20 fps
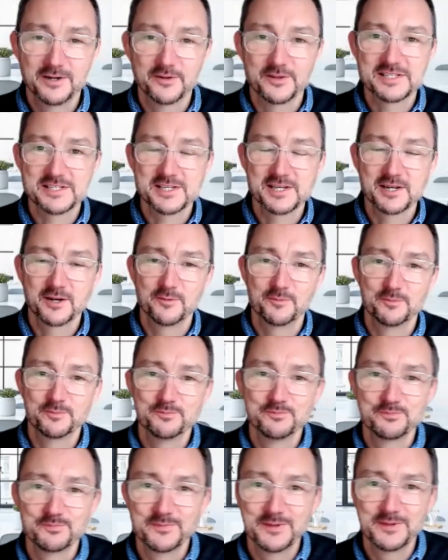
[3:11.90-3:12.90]
that's
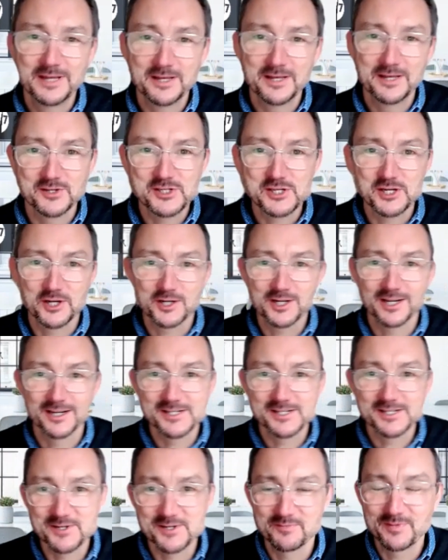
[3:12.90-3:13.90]
the circle
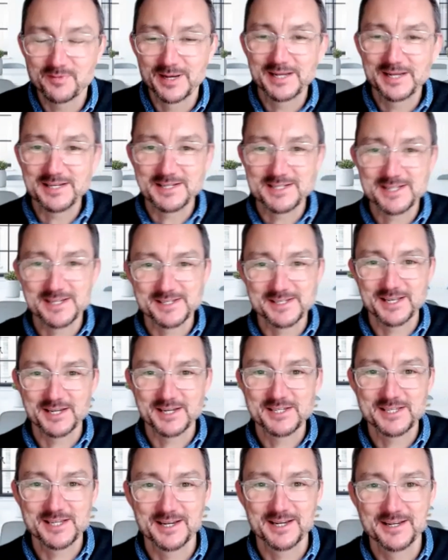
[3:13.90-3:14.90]
is complete, as they
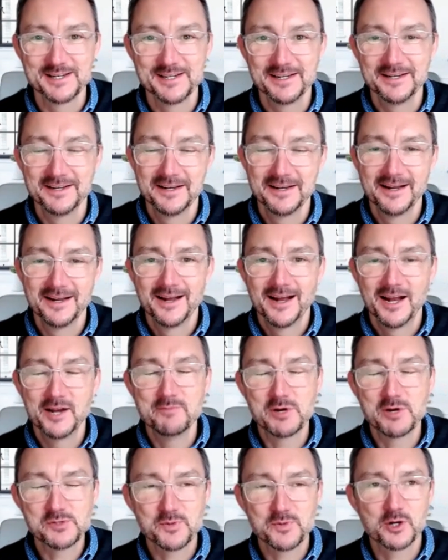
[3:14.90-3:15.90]
say. It
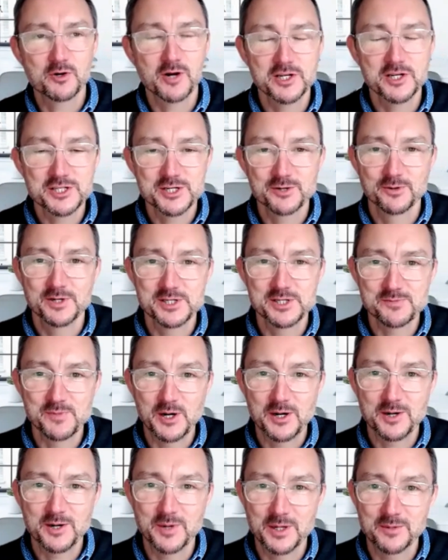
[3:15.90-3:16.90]
must be great to
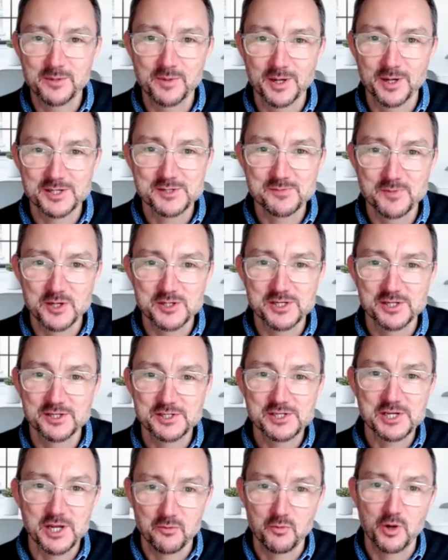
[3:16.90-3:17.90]
inspire people, I suppose, in the
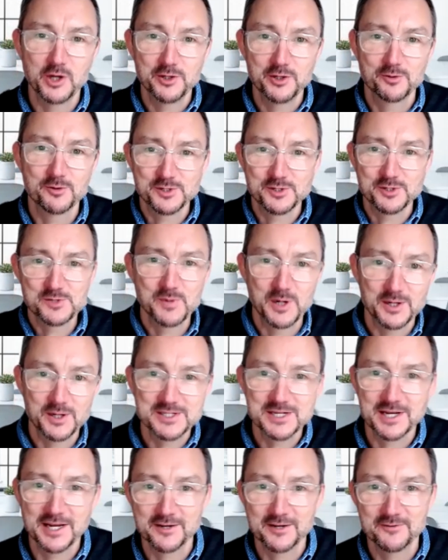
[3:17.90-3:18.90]
same way you were inspired
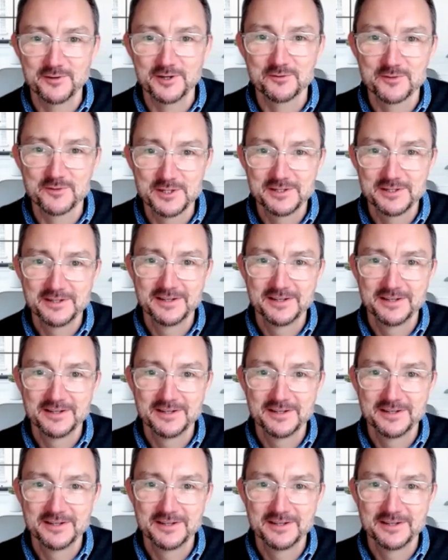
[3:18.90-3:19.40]
to get involved.